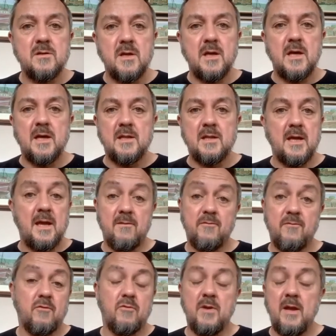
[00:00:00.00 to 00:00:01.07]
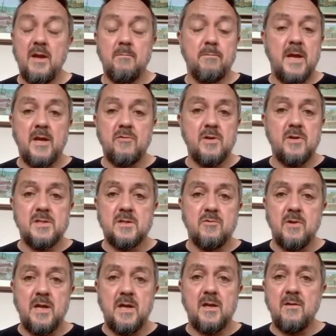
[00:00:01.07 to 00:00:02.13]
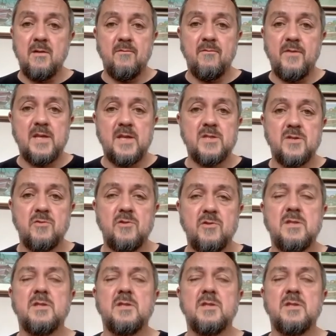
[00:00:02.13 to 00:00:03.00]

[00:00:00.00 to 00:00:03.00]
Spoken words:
They have great bakeries, great confectionaries.